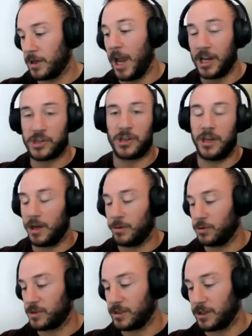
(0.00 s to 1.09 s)
actually able
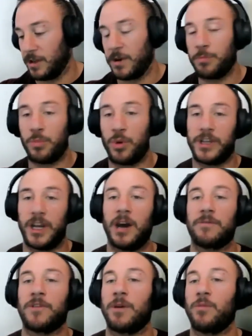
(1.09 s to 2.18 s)
to deliver. Put that
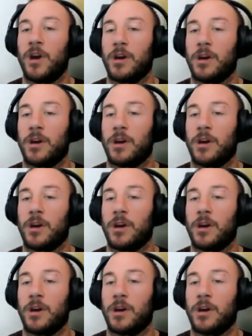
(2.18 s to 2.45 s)
upfront work,